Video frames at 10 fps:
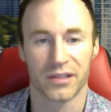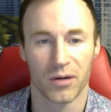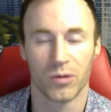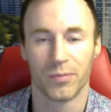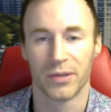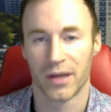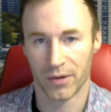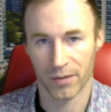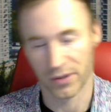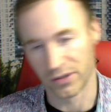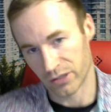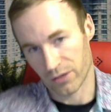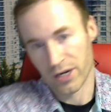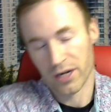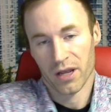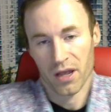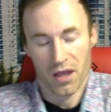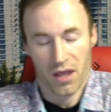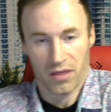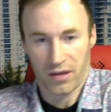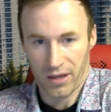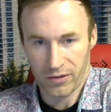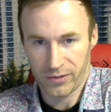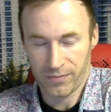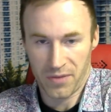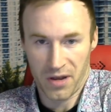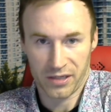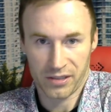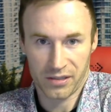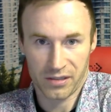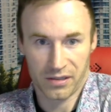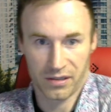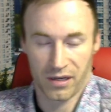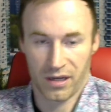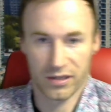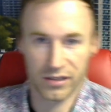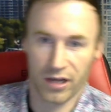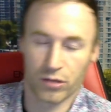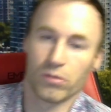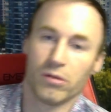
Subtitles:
I will put that one up on the screen. The council must schedule a